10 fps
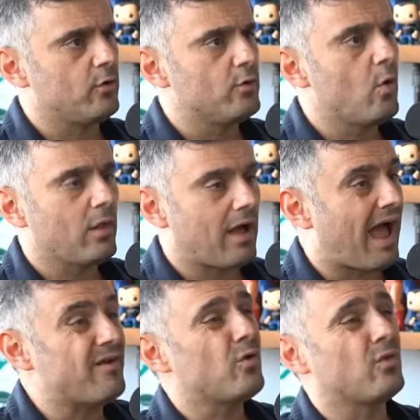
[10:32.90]
know. I
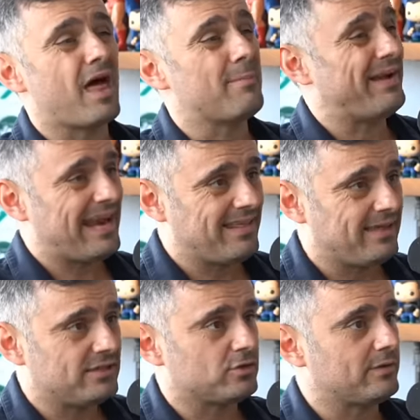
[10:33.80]
don't know a lot about
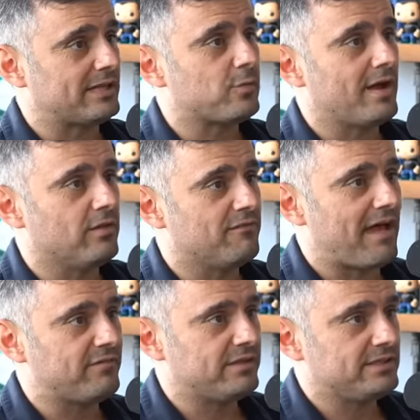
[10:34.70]
anything, so that's why I love
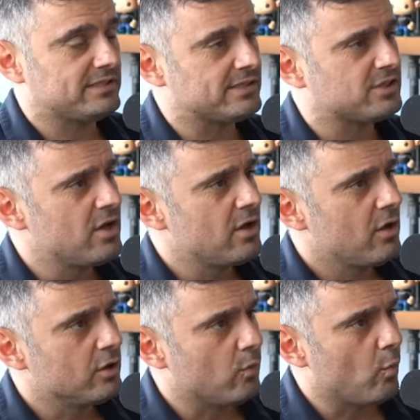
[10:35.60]
having these things.
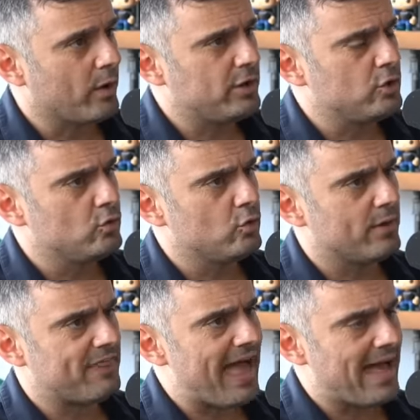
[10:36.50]
What did you do back,
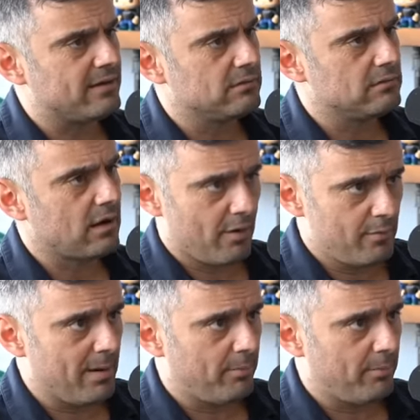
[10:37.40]
with that? Back, back I remember. In,